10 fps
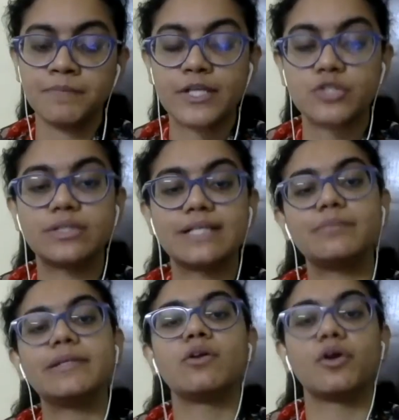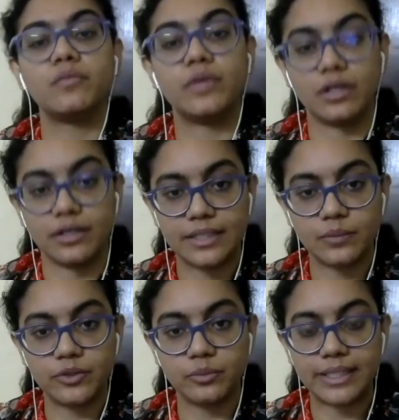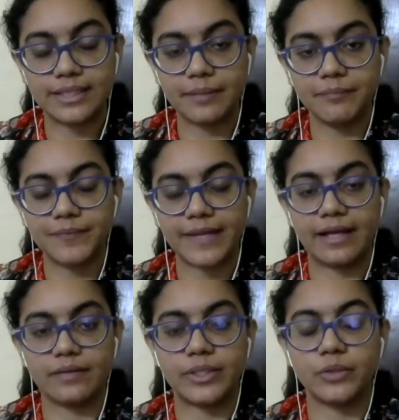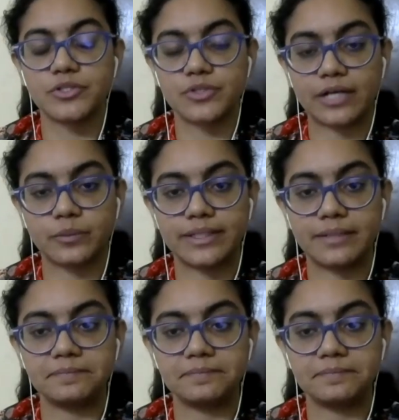So there will be a lot of learning when you meet them and when you interact with them.